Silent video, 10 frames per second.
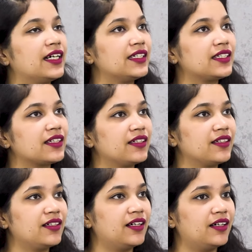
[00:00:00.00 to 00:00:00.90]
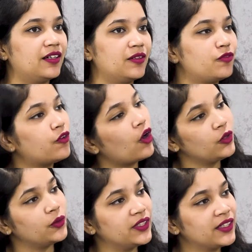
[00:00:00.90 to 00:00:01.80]
that
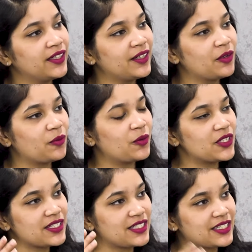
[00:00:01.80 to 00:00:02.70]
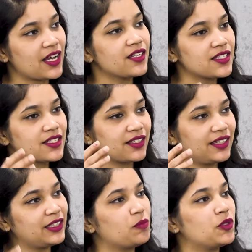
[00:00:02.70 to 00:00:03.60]
followed was just
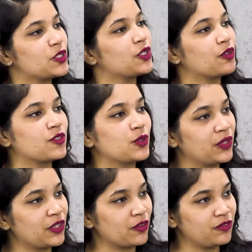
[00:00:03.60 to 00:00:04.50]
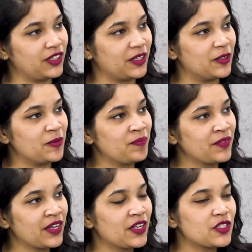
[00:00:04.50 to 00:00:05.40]
in the pursuit of student of the year.
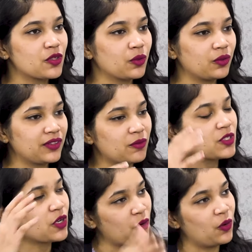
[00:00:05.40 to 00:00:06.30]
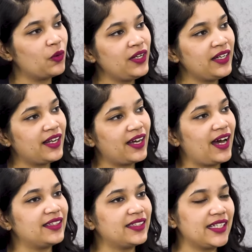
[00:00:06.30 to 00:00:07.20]
So there was a goal,
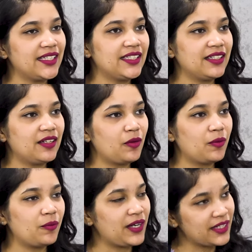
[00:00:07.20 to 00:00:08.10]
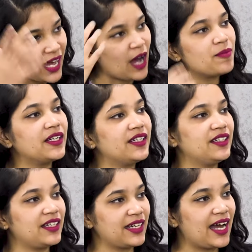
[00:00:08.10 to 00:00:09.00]
and then when it happened
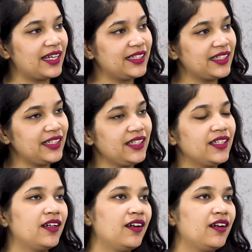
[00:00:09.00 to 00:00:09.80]
in reality,